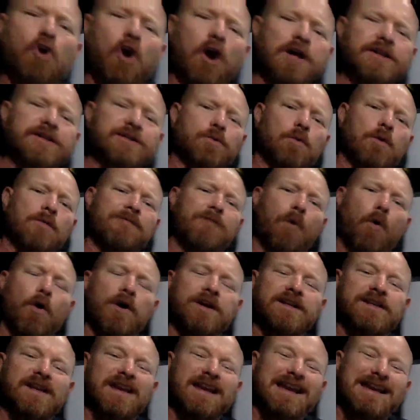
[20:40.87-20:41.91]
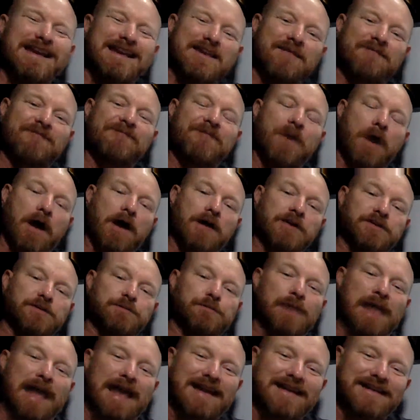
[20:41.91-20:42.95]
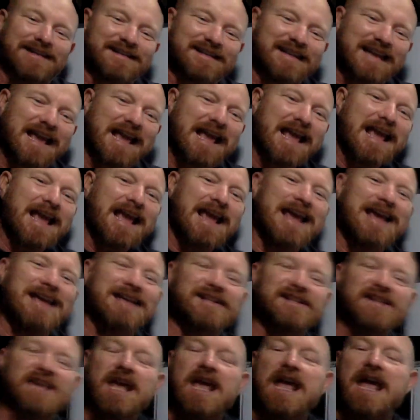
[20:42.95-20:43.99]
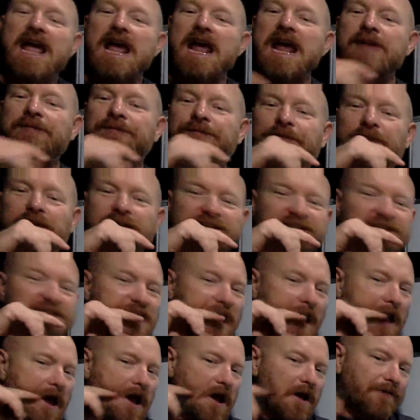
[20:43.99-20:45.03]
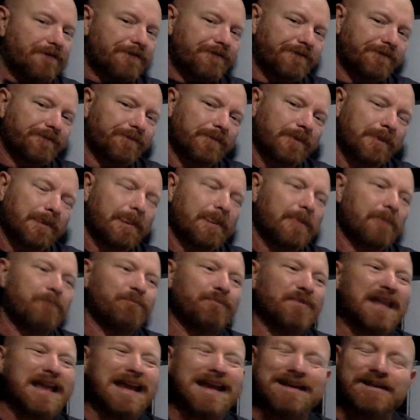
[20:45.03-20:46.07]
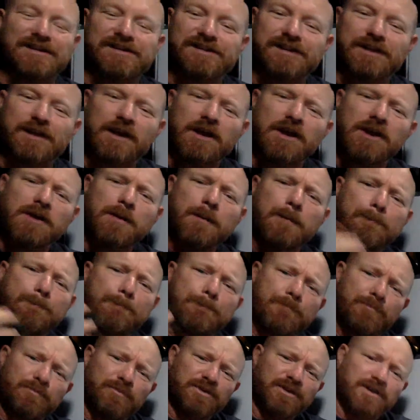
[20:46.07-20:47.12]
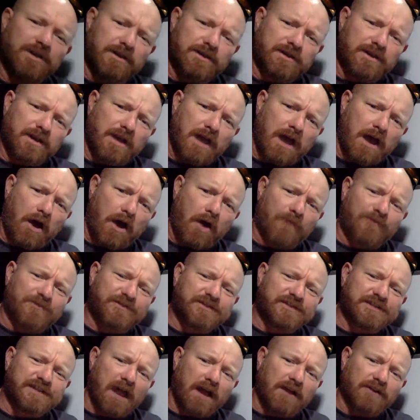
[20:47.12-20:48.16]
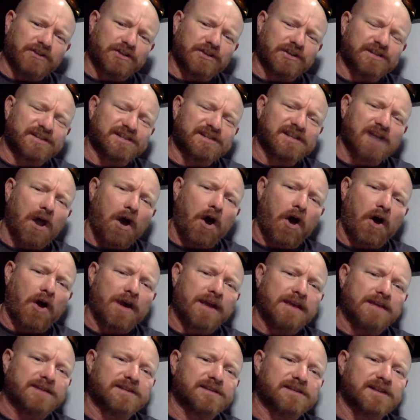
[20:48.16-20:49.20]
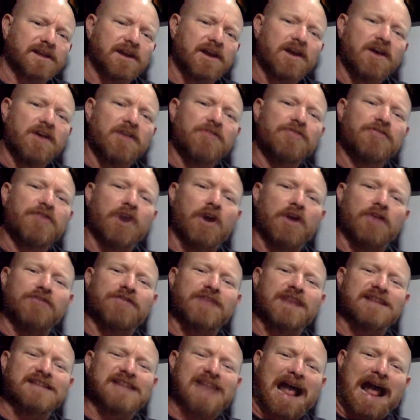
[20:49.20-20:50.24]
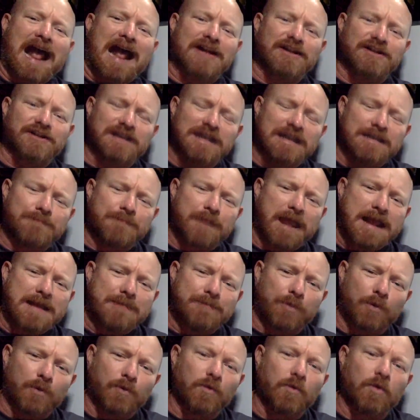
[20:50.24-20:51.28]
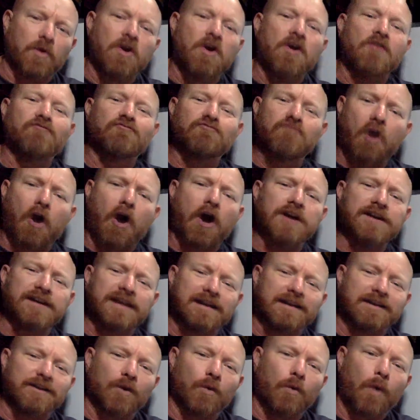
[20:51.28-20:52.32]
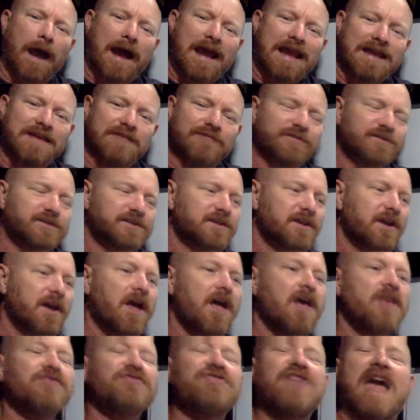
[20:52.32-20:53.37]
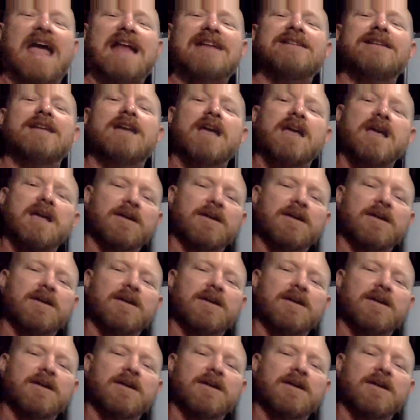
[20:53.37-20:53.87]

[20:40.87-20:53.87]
to try to avoid in the first place is if the surf is of such a size that there's actually people riding the waves, then